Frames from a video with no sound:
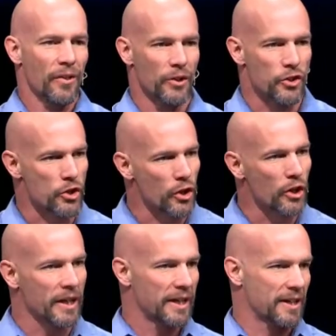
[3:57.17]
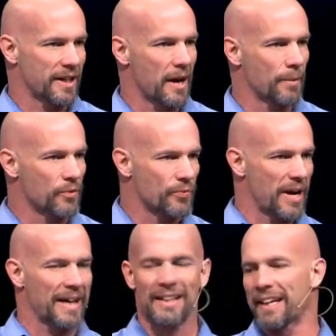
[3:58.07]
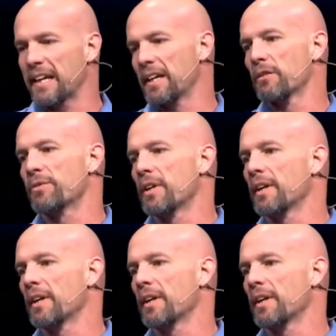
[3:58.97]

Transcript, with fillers: their journey to come and find the King of